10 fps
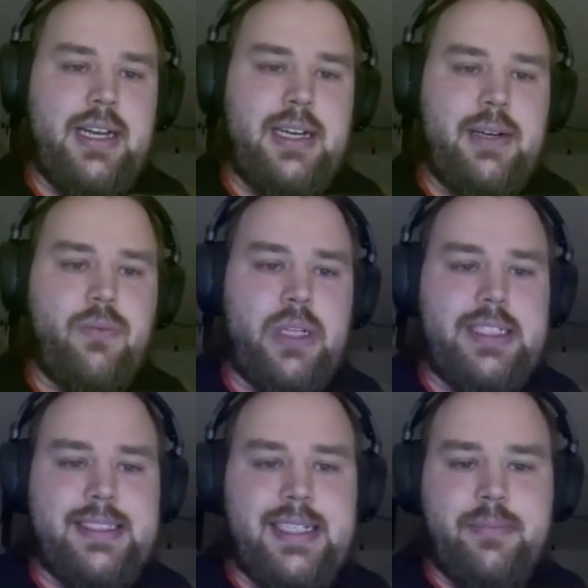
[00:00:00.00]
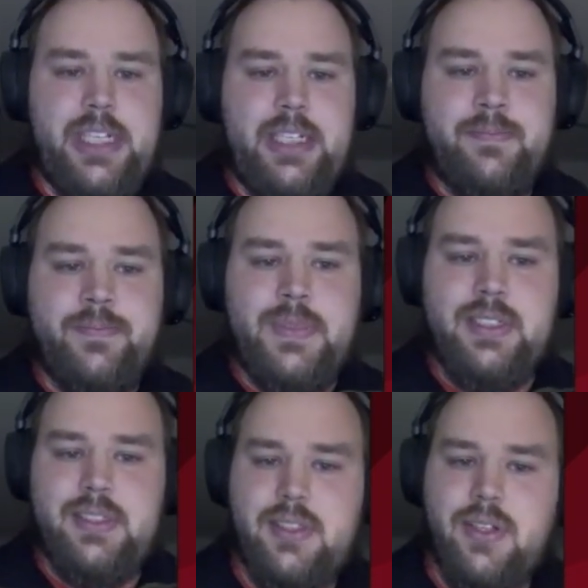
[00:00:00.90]
What does that mean?
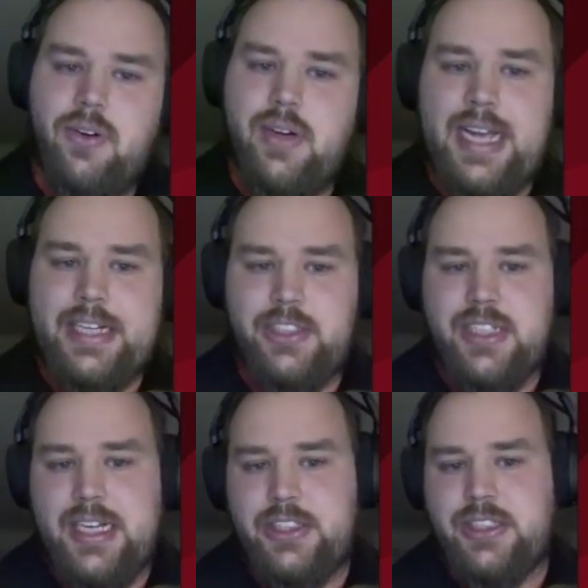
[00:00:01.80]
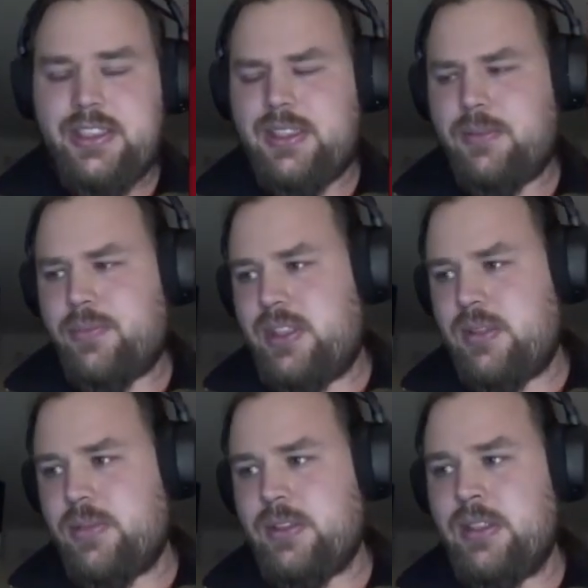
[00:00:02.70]
So action hygiene is a
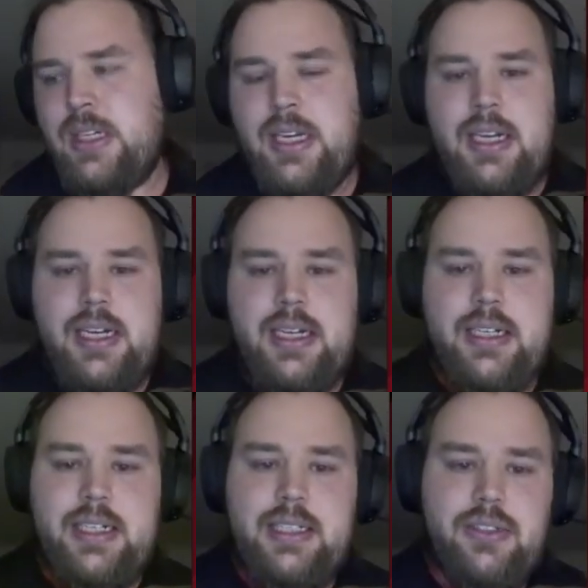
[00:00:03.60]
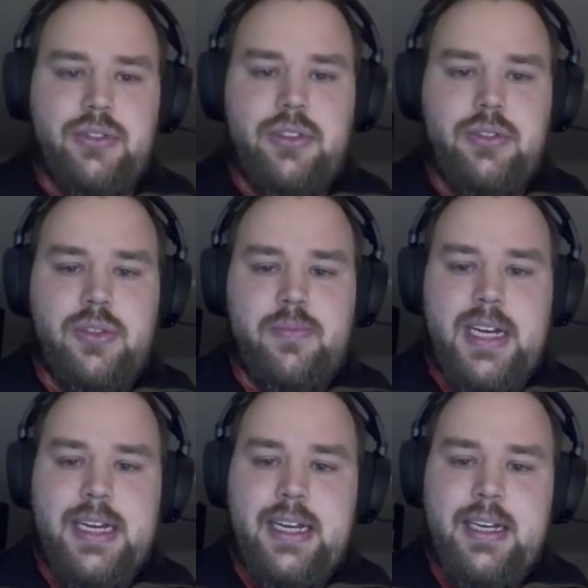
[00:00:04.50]
principle introduced
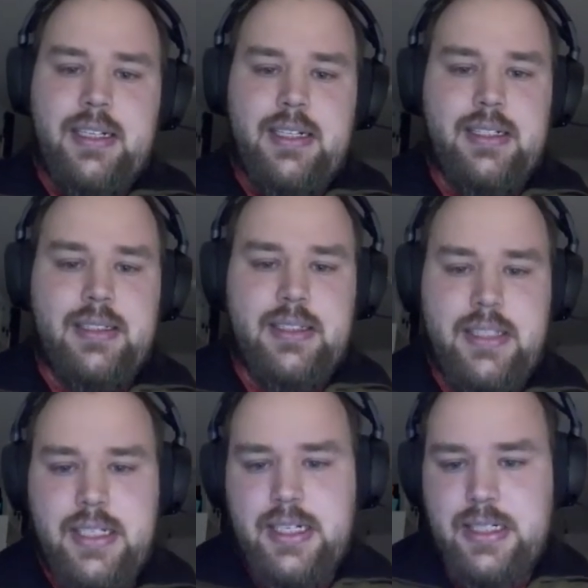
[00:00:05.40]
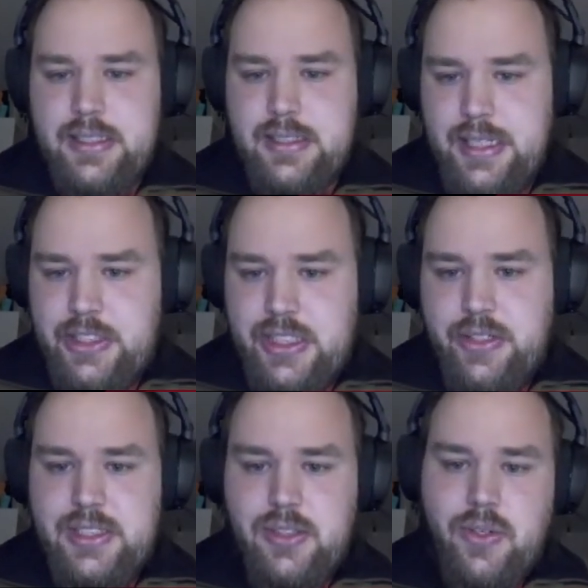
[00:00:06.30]
by the
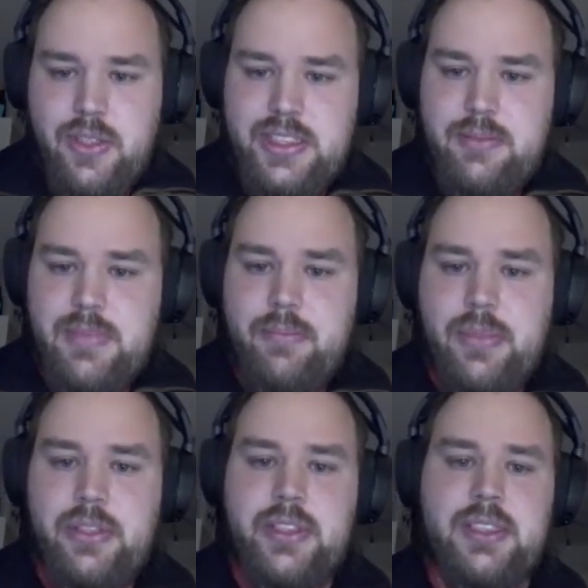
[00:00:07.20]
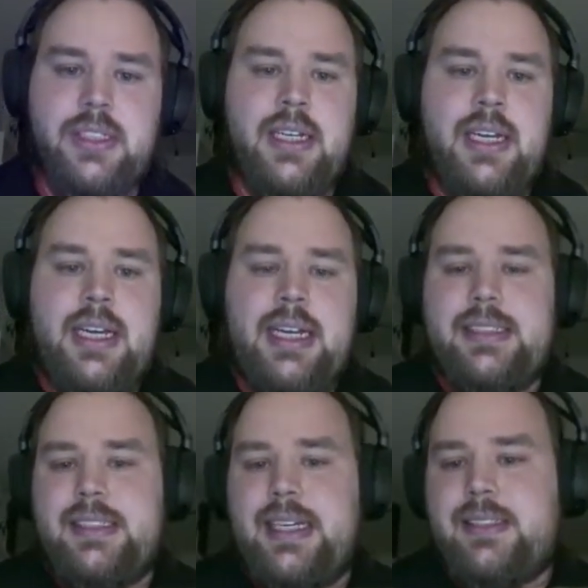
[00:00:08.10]
ngRX core team members. It
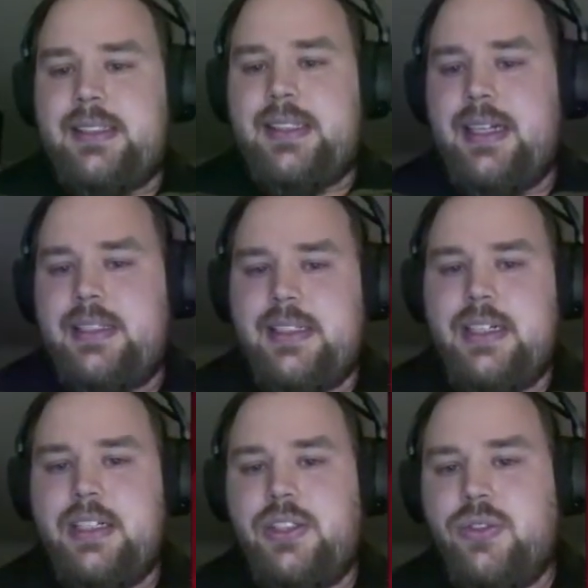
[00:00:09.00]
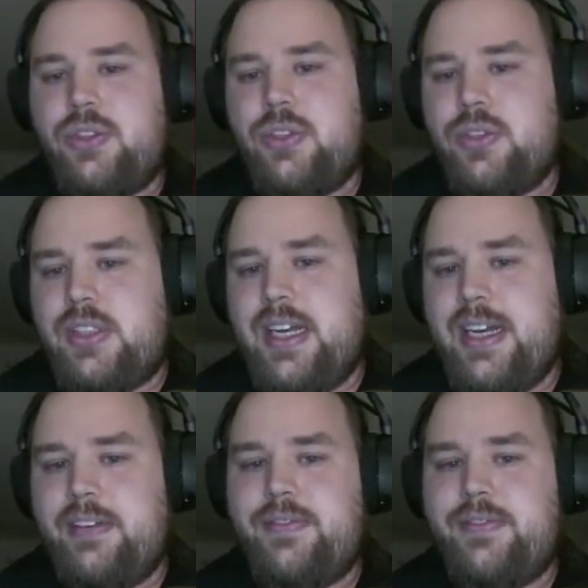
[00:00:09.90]
says that you should have